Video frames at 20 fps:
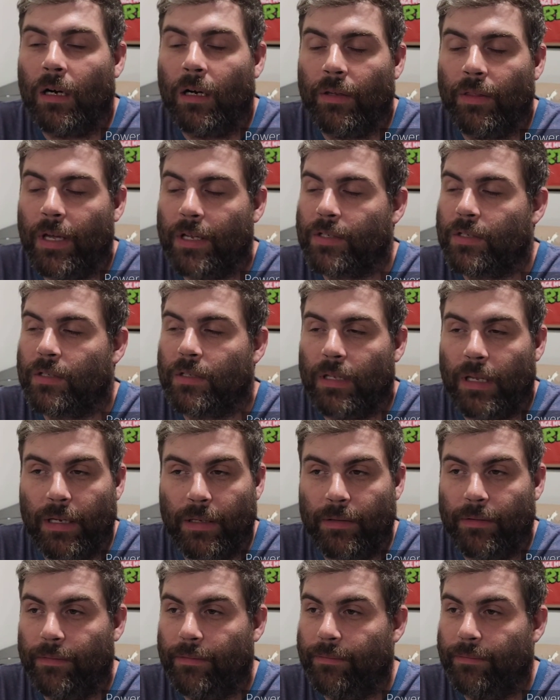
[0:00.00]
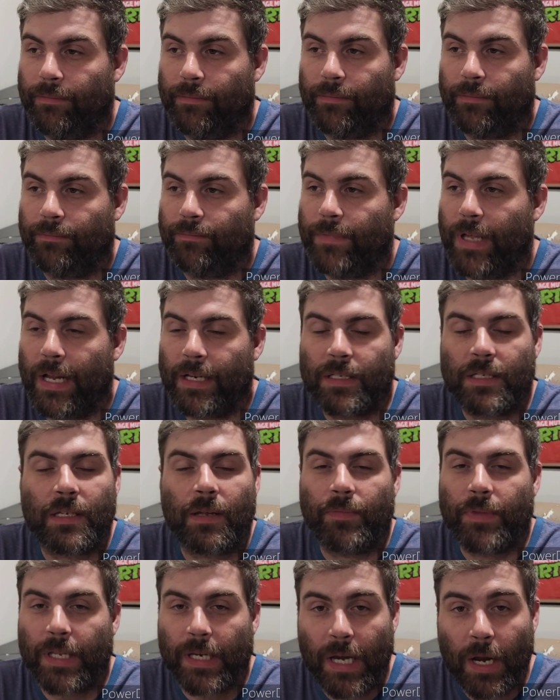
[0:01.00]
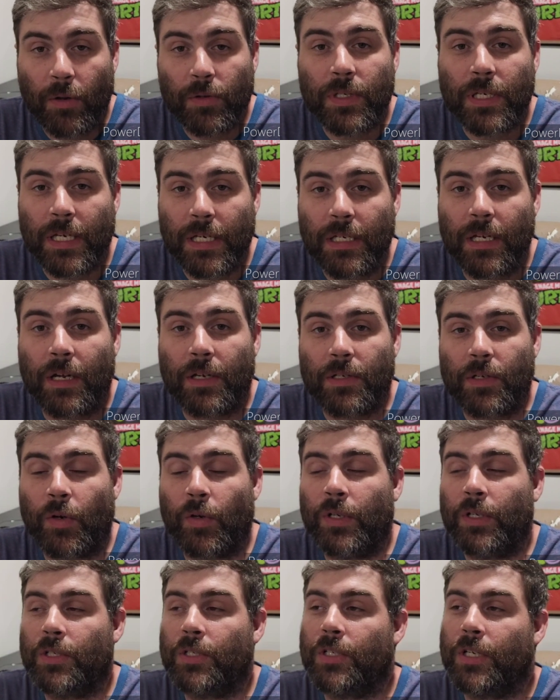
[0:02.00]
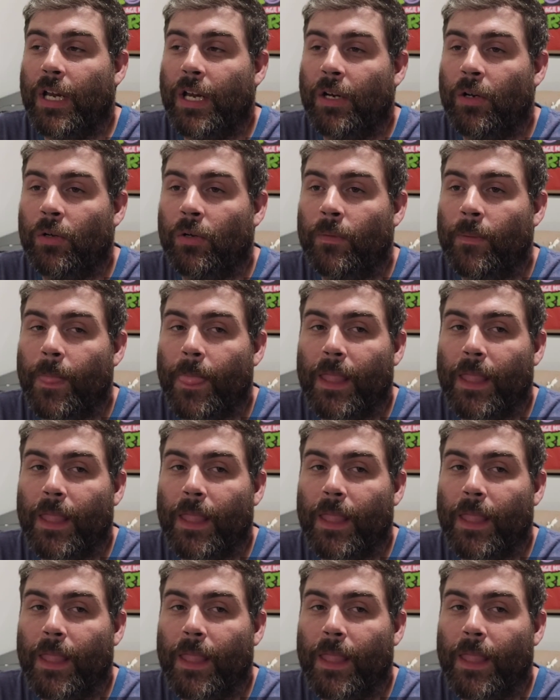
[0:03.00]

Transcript: That's something else he does on his channel.